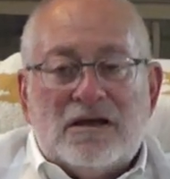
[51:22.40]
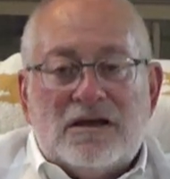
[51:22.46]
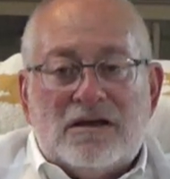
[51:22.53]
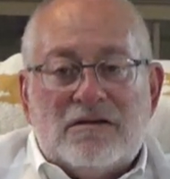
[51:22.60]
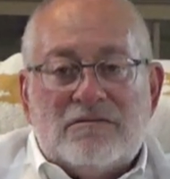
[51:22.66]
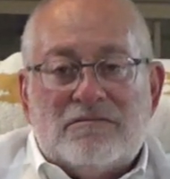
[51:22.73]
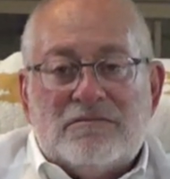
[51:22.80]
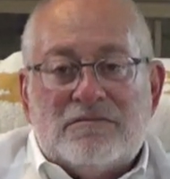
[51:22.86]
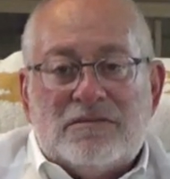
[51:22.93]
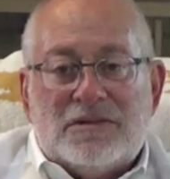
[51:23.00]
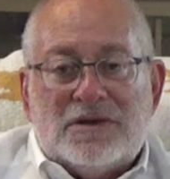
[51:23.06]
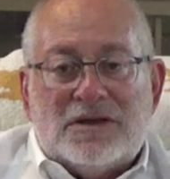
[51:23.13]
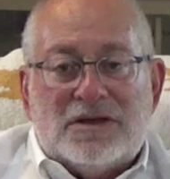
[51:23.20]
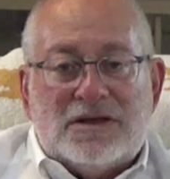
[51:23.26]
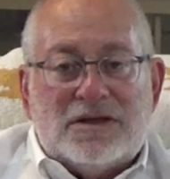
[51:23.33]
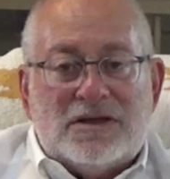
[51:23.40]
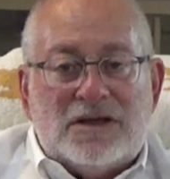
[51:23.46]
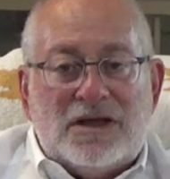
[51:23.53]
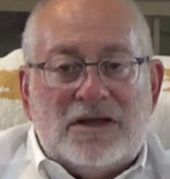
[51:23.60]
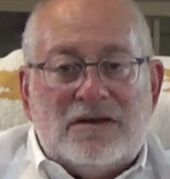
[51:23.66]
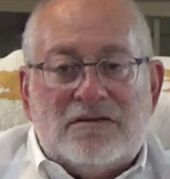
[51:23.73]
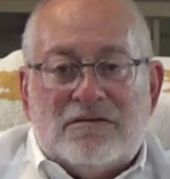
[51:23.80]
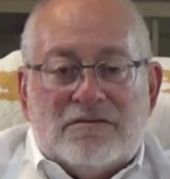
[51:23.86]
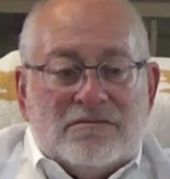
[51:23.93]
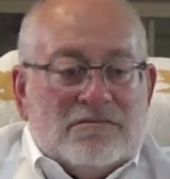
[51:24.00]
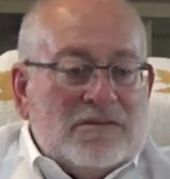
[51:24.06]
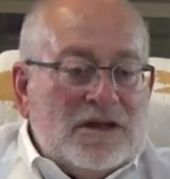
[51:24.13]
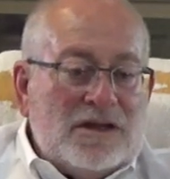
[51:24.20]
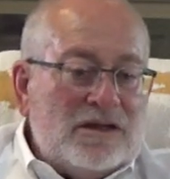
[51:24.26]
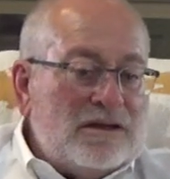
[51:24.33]
Um, uh,
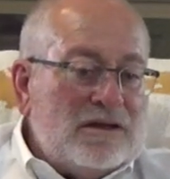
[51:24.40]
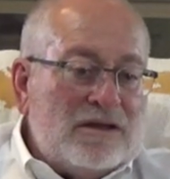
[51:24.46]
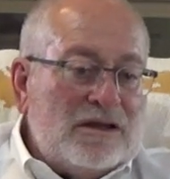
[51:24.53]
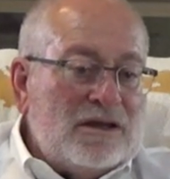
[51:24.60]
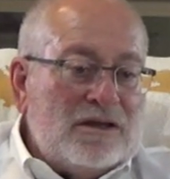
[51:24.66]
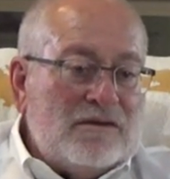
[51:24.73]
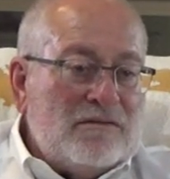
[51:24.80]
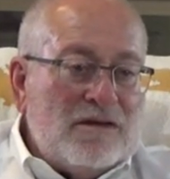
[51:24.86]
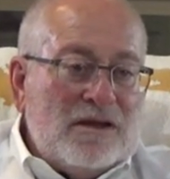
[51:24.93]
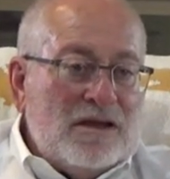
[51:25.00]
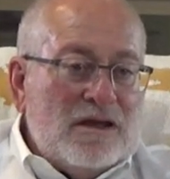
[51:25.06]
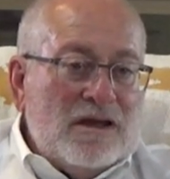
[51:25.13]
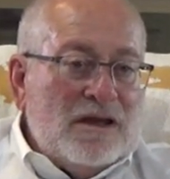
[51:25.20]
and and uh,